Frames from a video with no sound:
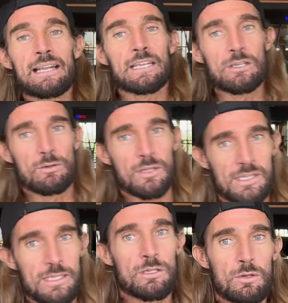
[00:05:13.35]
And I knew that
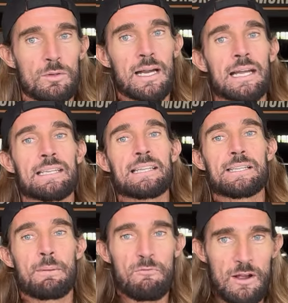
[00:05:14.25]
to do that, I'd need
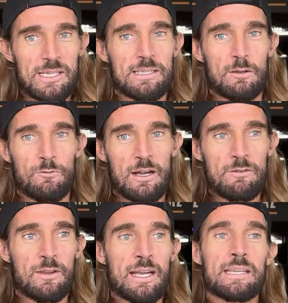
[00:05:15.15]
to be fast at the
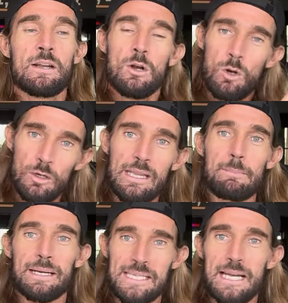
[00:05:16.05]
5K or
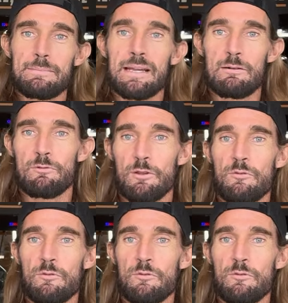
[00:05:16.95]
get my time down for the